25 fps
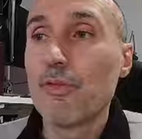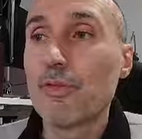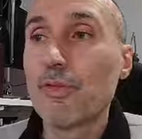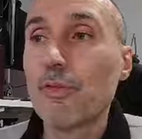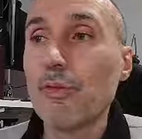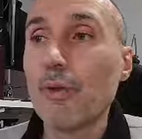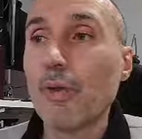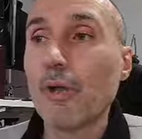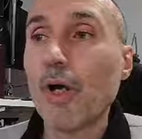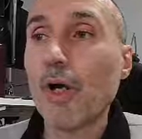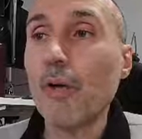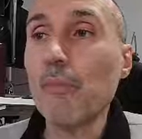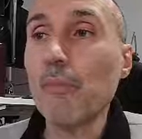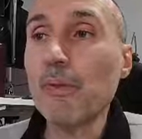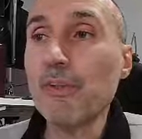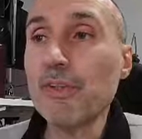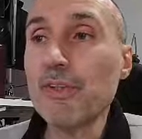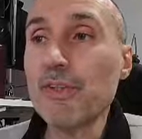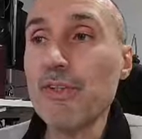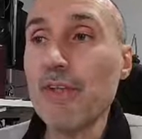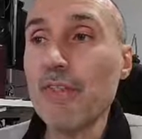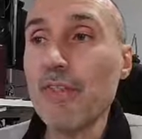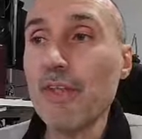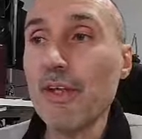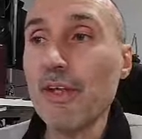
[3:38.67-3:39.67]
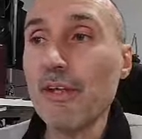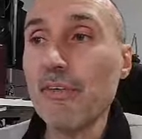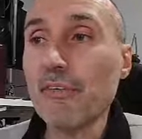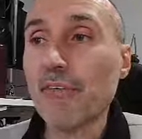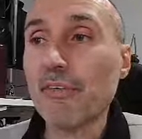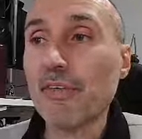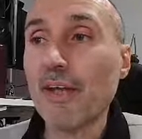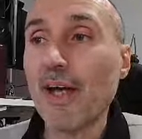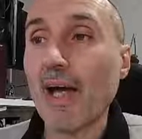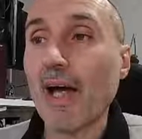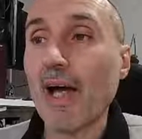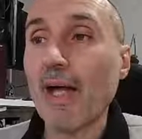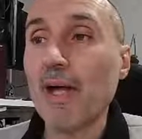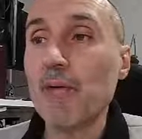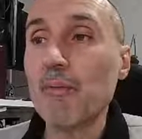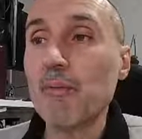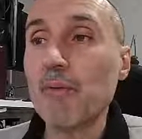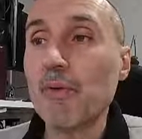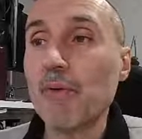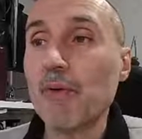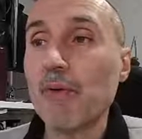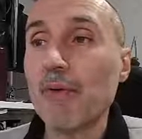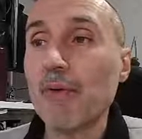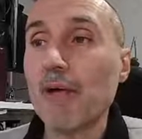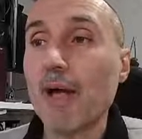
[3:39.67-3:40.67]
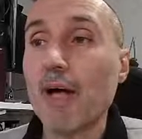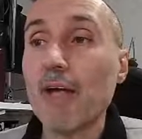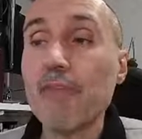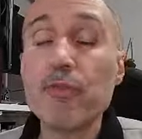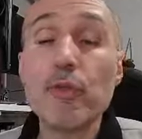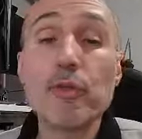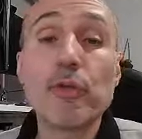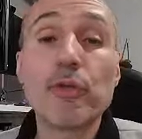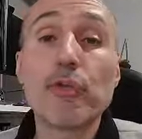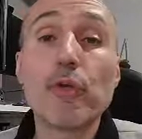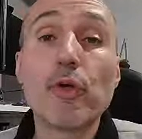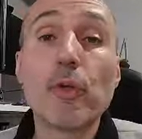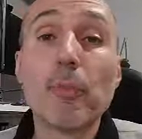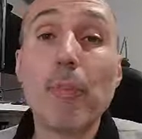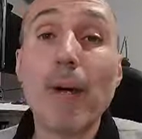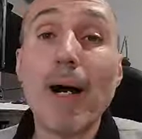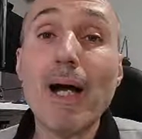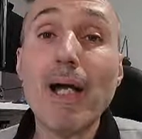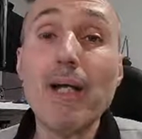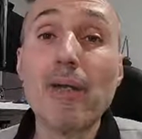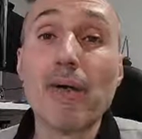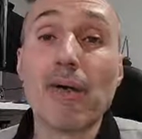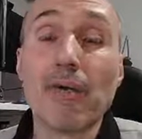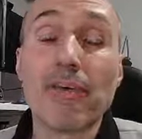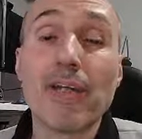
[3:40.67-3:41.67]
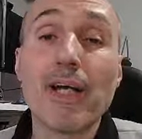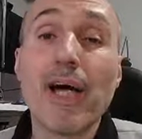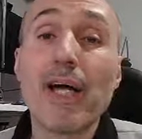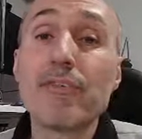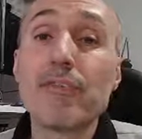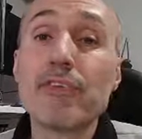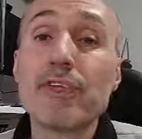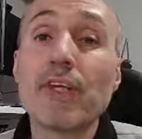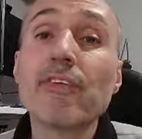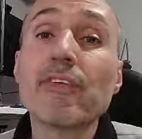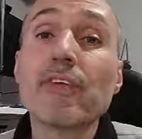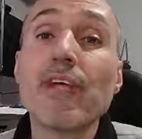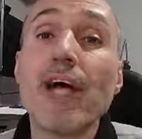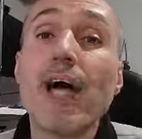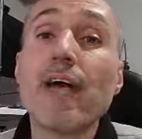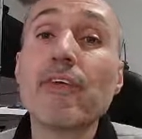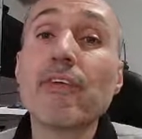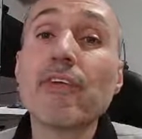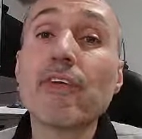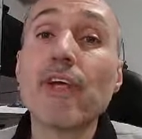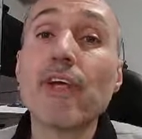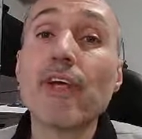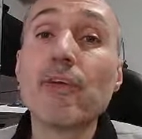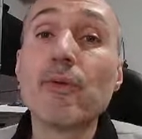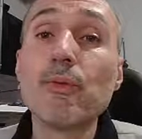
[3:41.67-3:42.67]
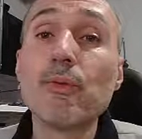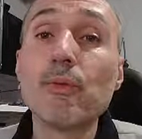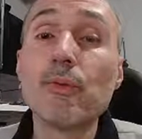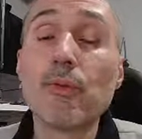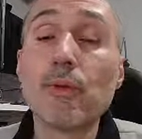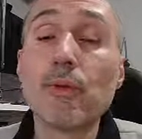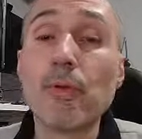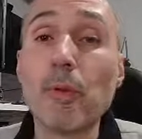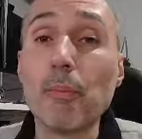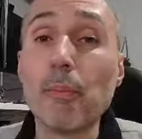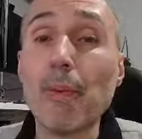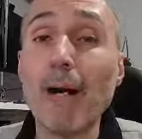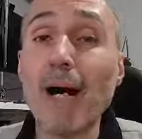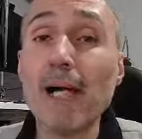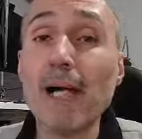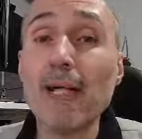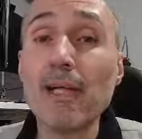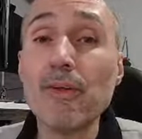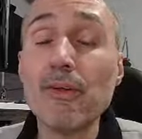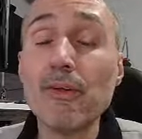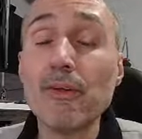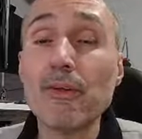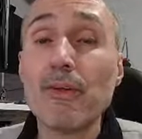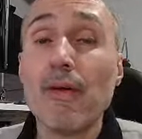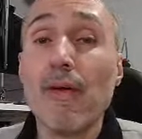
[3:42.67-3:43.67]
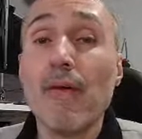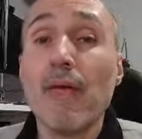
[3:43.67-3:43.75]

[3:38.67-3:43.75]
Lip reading: To accomplish this, I've used Copilot. I've just asked it to Copilot,